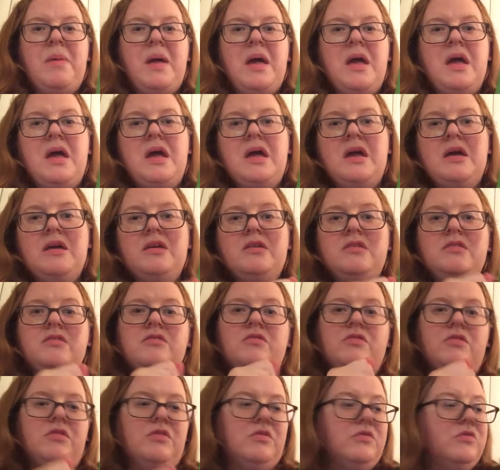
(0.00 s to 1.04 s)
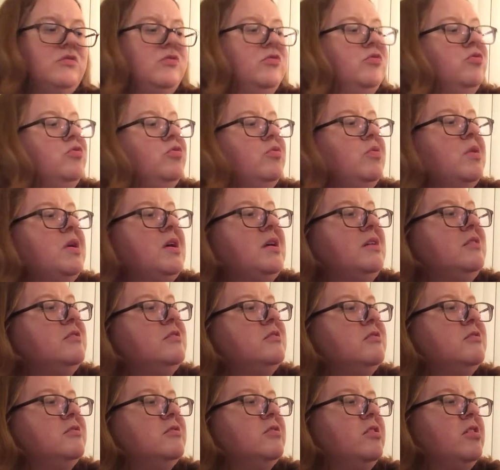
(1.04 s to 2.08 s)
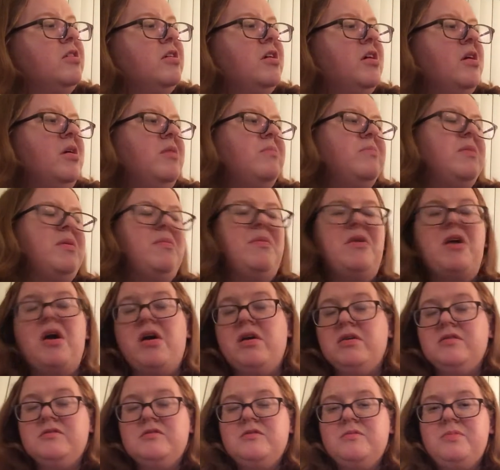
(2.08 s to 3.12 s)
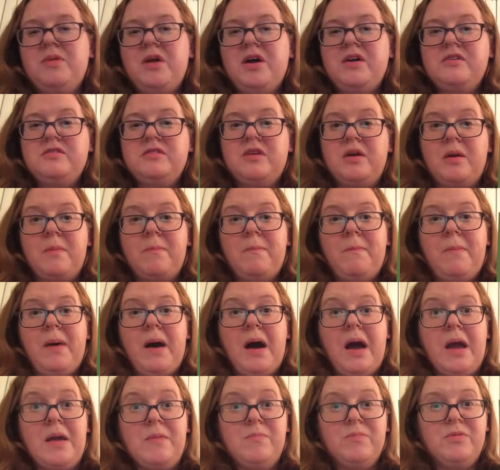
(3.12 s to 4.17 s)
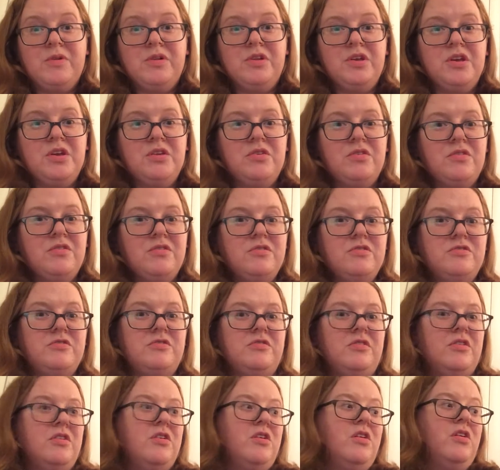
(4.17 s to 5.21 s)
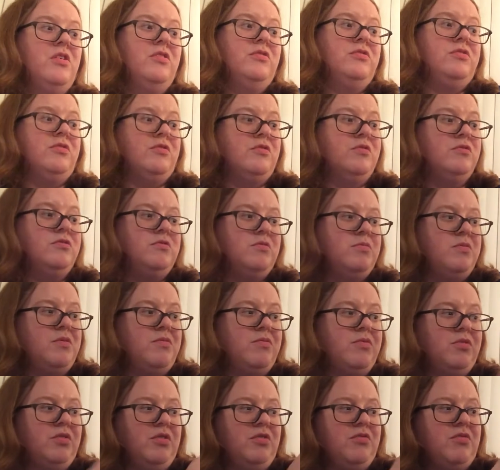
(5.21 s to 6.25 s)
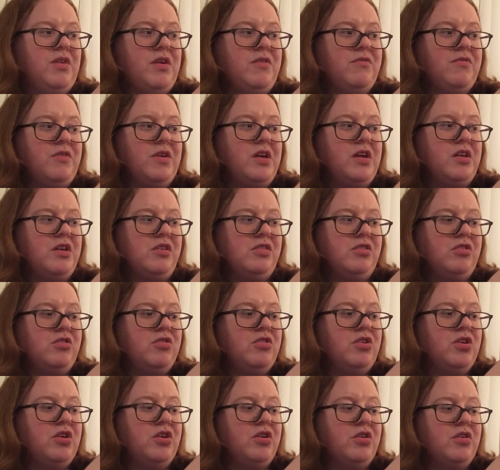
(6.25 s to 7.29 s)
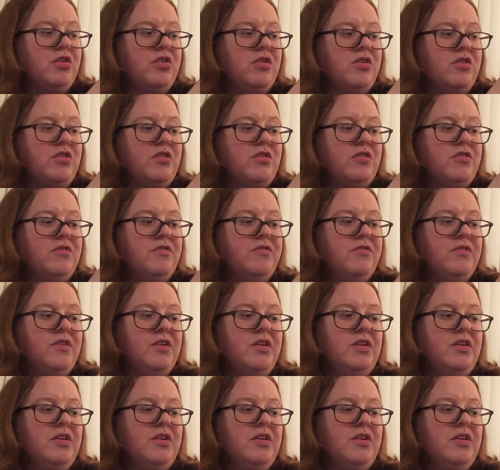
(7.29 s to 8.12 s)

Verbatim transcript: bend or twist, maybe art supplies like pipe cleaners, those would be really great for getting the curve